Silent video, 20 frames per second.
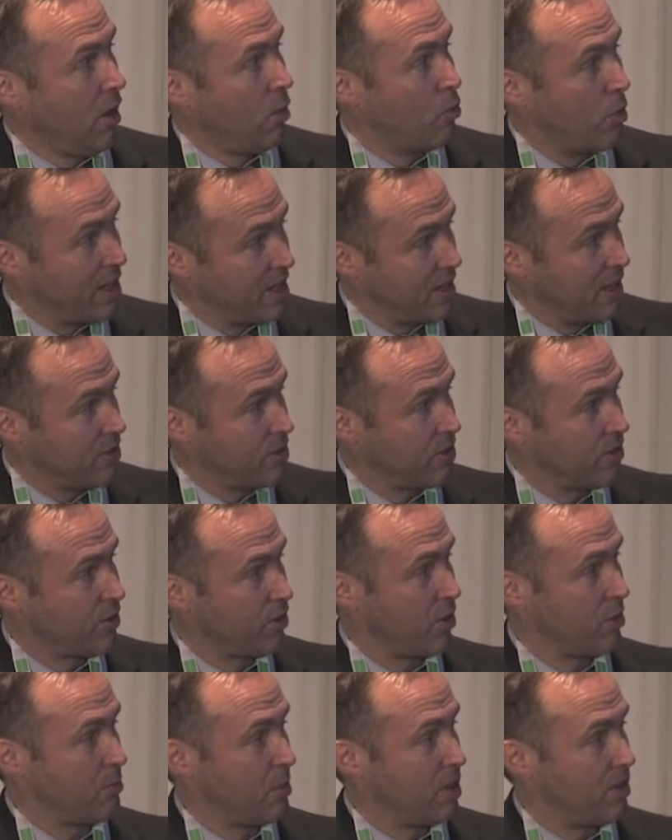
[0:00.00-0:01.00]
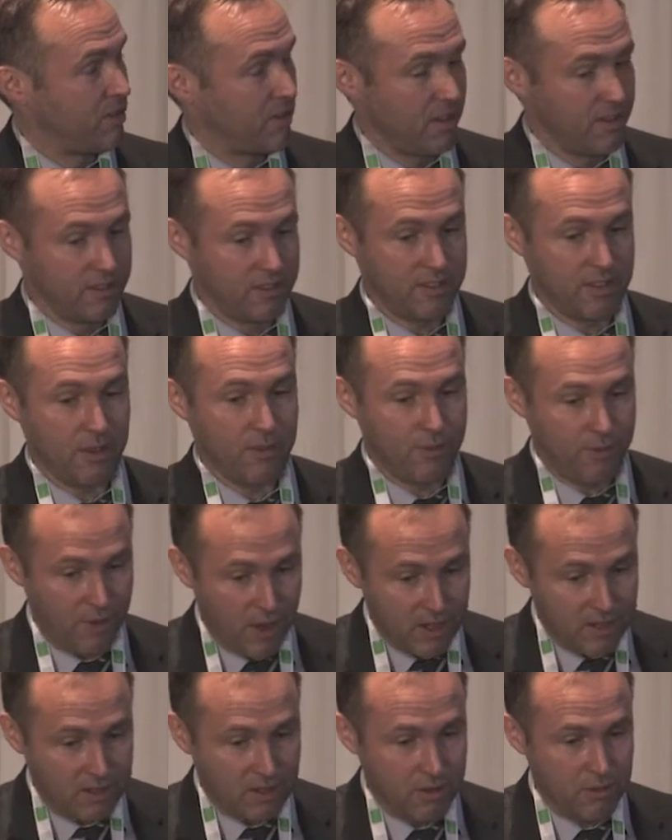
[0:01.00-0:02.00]
Radiation treatment is
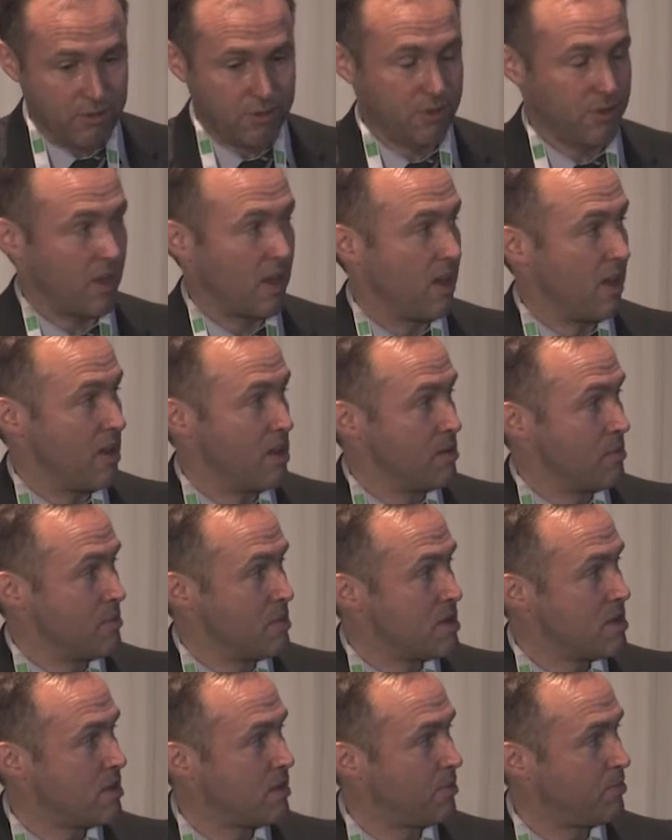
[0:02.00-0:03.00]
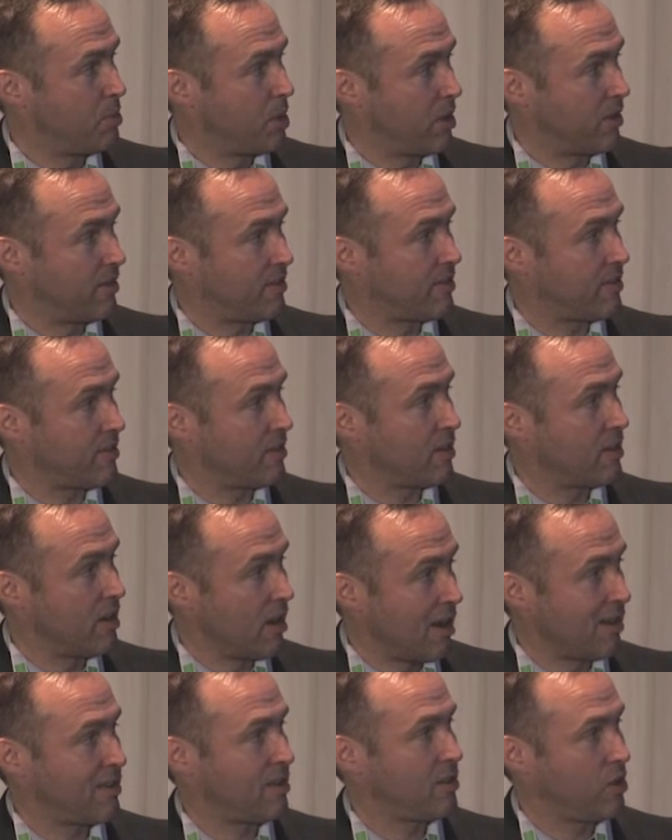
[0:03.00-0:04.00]
effective, but it's
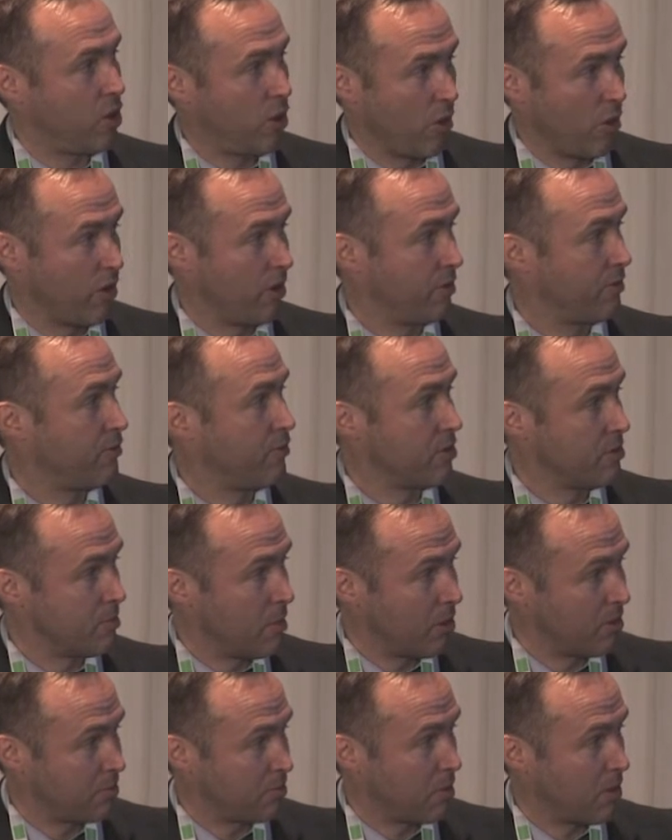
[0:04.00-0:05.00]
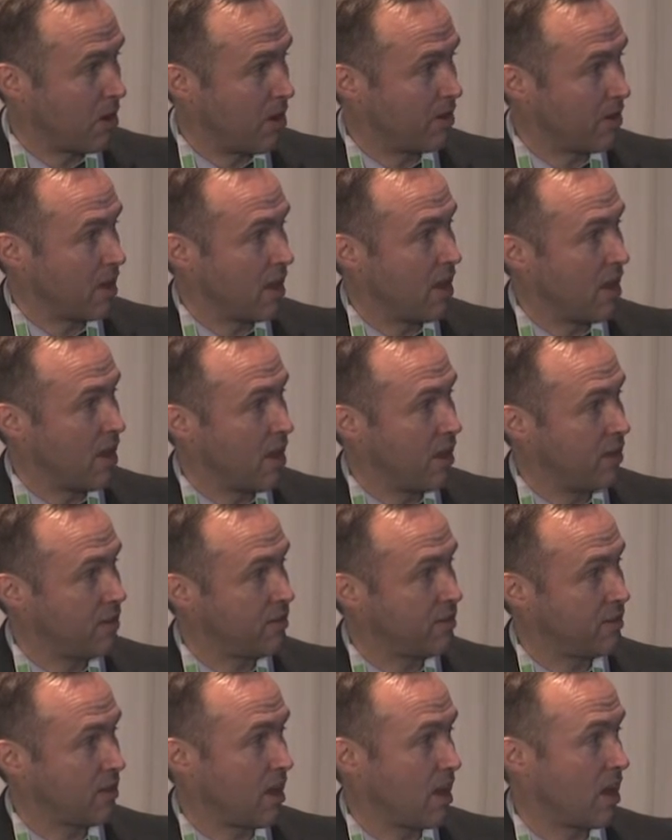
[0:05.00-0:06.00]
not curative for the most part,
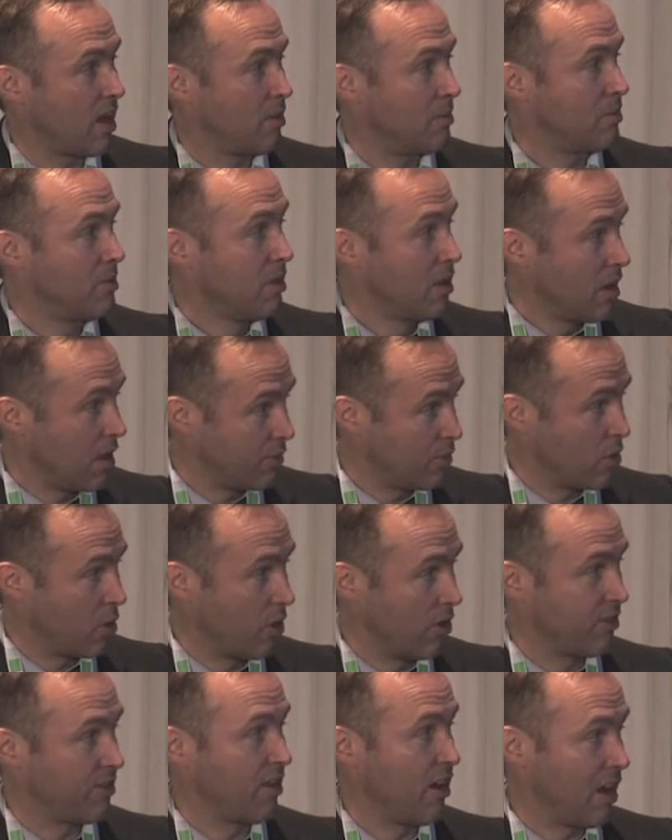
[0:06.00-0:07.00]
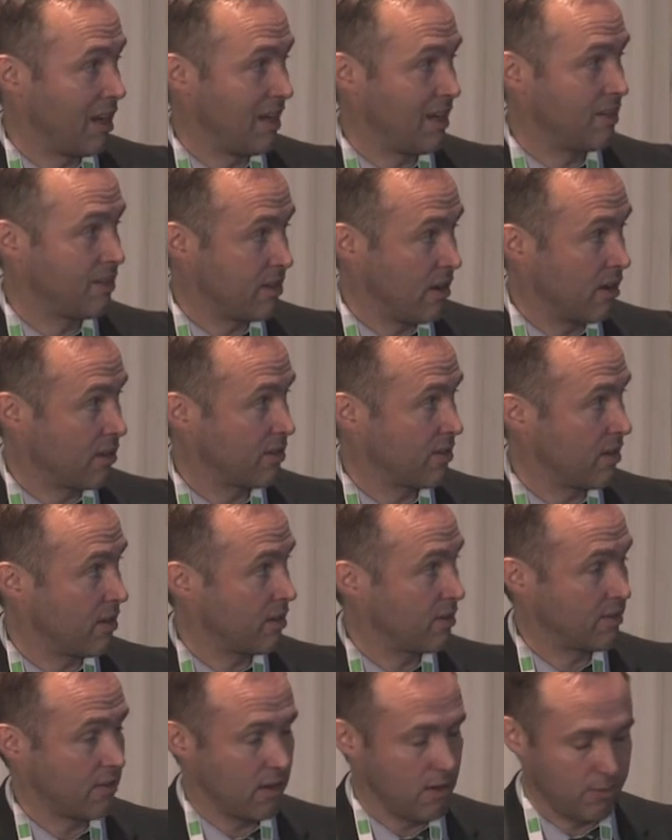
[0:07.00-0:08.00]
and of course, highly
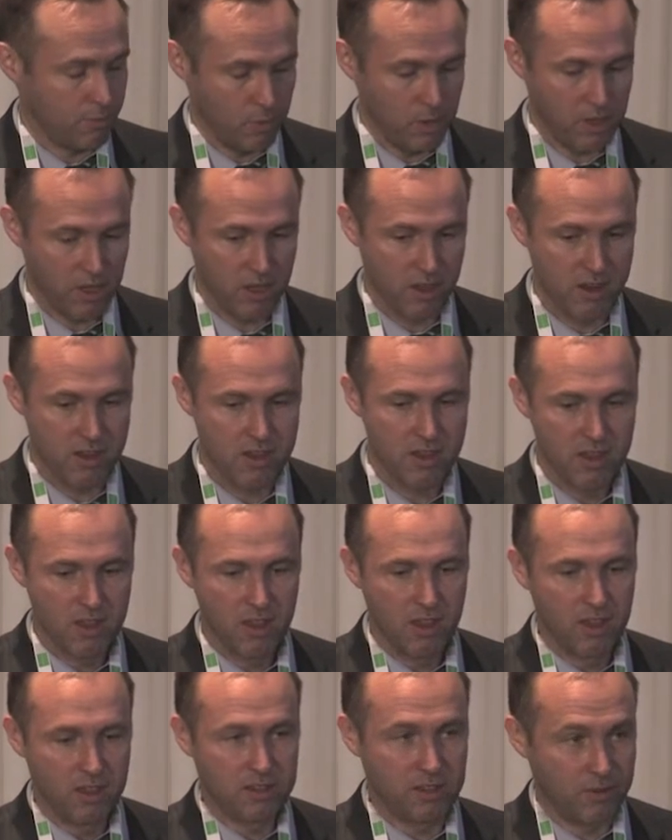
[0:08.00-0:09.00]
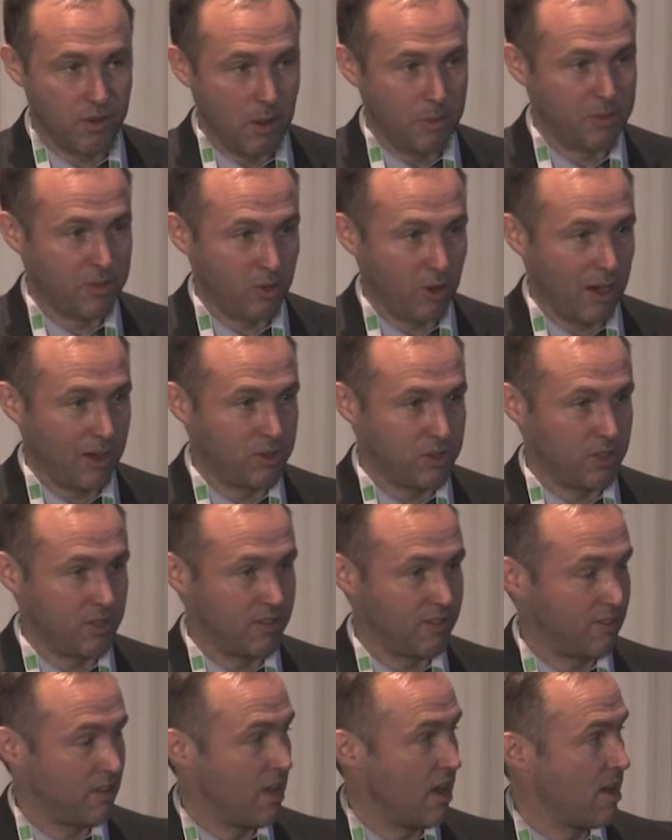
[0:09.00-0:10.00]
toxic. So if we can develop
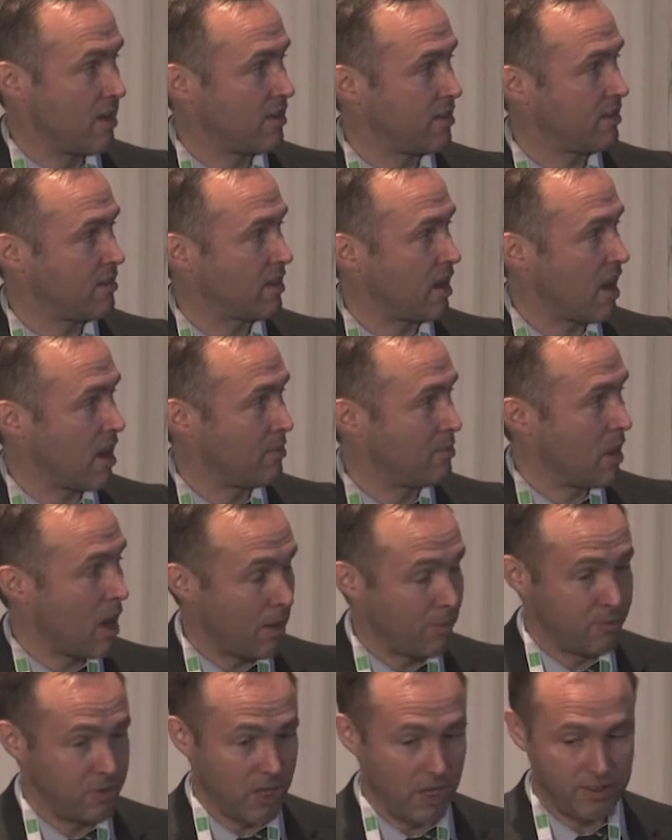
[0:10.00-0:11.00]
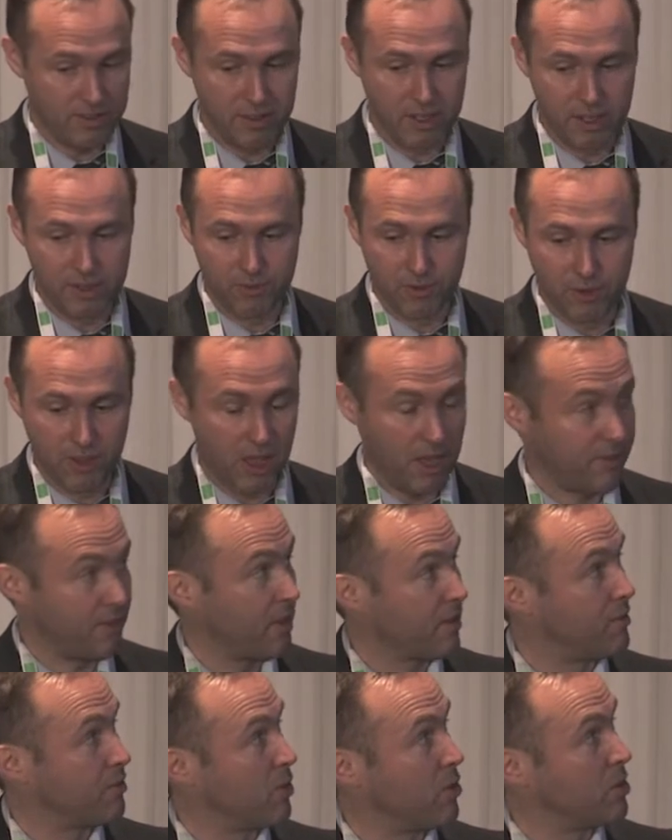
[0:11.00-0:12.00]
strategies that obviate the need for that,
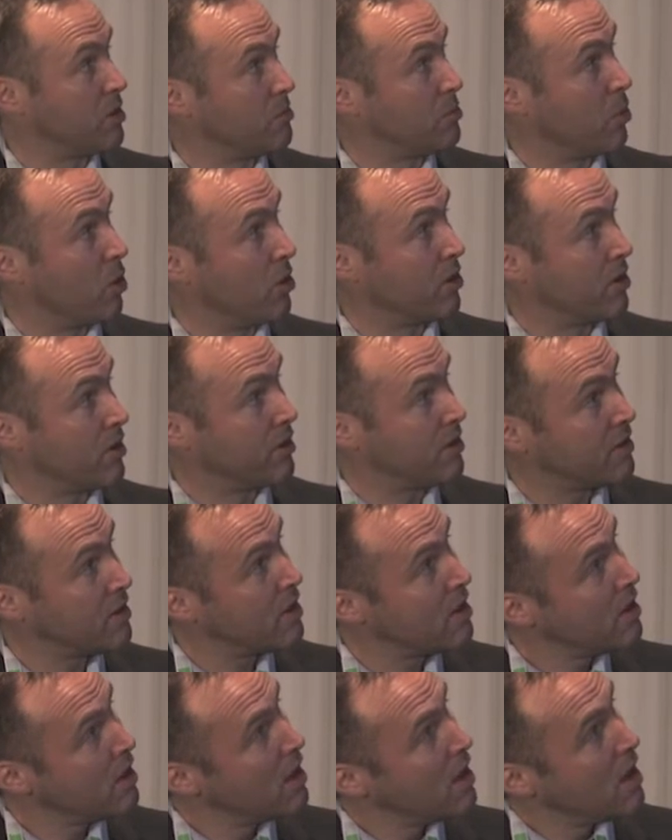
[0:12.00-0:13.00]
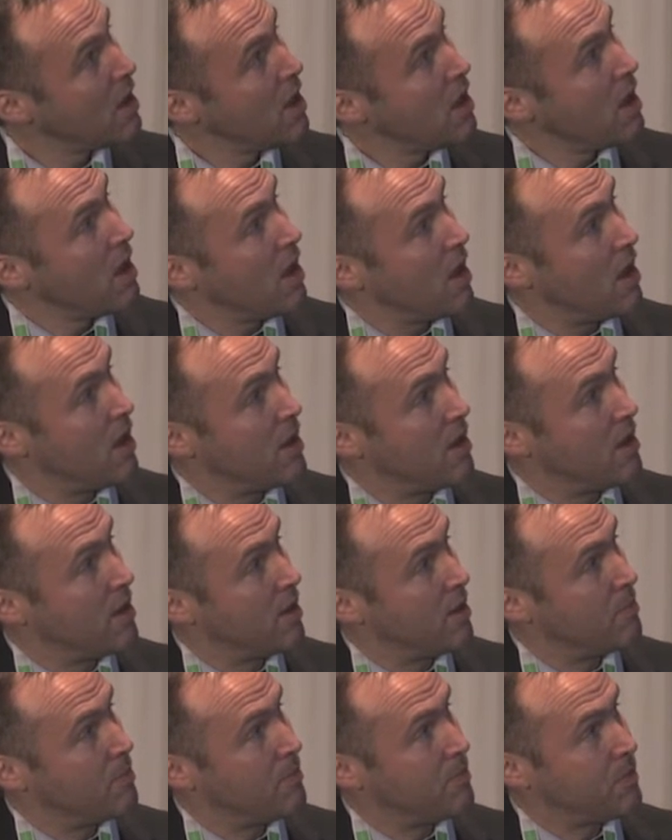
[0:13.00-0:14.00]
that's very important.
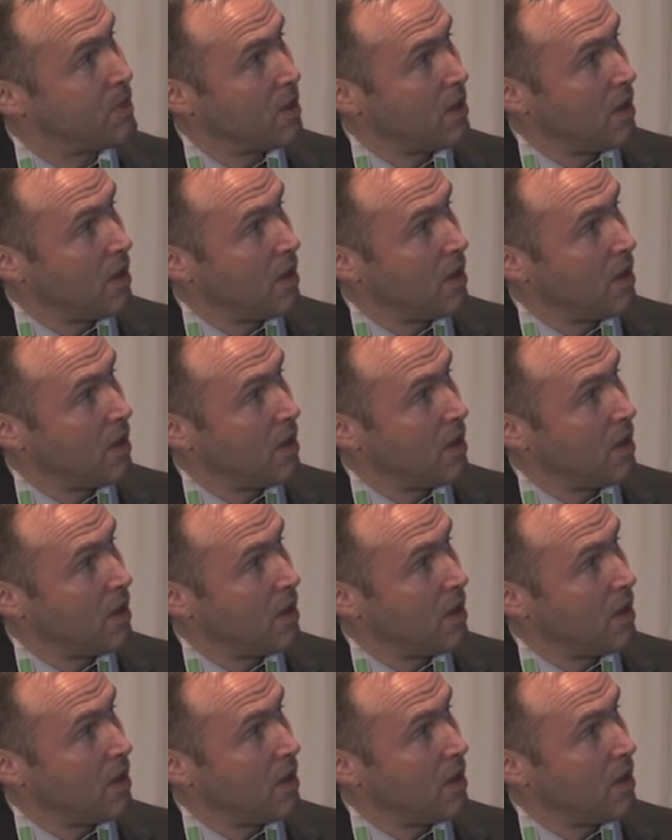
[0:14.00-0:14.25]
And